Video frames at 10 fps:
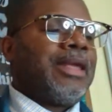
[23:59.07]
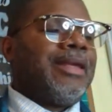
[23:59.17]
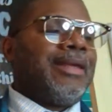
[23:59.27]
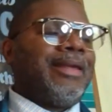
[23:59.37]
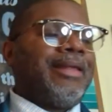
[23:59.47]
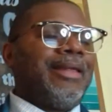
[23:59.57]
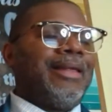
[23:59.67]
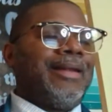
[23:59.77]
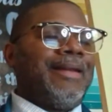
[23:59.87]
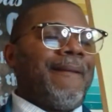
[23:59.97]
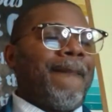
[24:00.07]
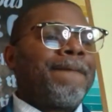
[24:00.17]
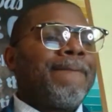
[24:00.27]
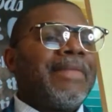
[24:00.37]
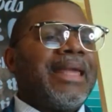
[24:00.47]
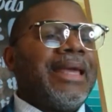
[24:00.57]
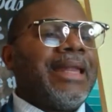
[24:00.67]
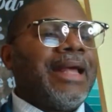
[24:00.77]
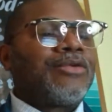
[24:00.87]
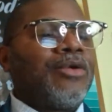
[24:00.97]
it
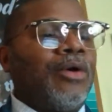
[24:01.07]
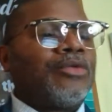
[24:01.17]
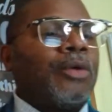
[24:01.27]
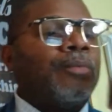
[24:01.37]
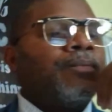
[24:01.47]
has grown. So